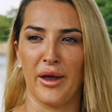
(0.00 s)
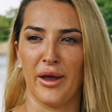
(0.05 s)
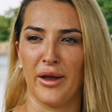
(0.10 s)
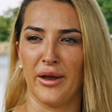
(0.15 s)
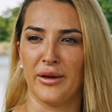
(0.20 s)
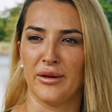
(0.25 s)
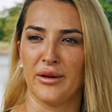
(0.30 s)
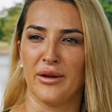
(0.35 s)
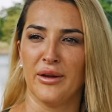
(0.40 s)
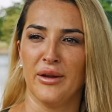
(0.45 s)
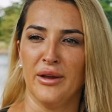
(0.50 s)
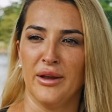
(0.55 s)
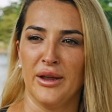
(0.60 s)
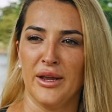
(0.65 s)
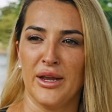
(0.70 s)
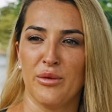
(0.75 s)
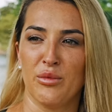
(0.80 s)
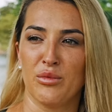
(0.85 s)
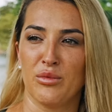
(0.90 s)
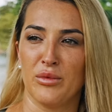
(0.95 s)
And
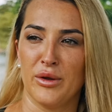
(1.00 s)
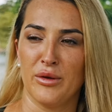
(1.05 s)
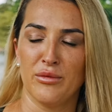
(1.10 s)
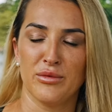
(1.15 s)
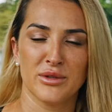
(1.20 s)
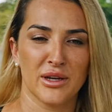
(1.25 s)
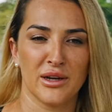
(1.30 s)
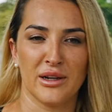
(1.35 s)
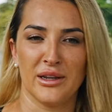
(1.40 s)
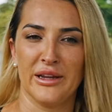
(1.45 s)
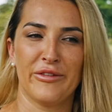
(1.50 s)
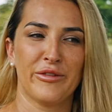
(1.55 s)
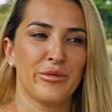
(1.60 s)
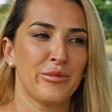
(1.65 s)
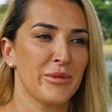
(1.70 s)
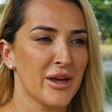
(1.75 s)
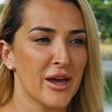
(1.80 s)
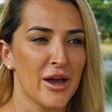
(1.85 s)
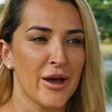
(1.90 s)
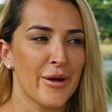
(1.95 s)
he, he was going to lift
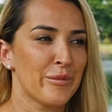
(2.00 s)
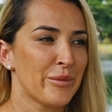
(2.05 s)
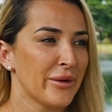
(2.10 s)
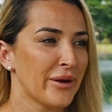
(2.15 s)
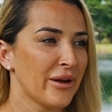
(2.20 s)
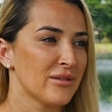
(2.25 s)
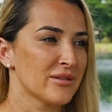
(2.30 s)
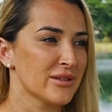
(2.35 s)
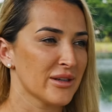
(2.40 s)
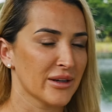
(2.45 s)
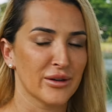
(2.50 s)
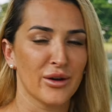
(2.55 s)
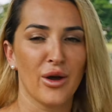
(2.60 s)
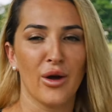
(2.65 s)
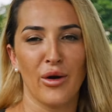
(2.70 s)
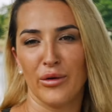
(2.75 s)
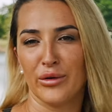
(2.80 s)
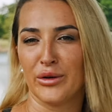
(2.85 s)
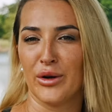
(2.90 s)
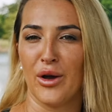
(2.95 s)
me up. And I was like,
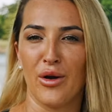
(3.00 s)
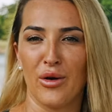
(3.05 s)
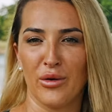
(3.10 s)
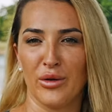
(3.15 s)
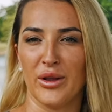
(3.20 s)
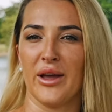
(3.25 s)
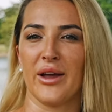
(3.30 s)
no, no.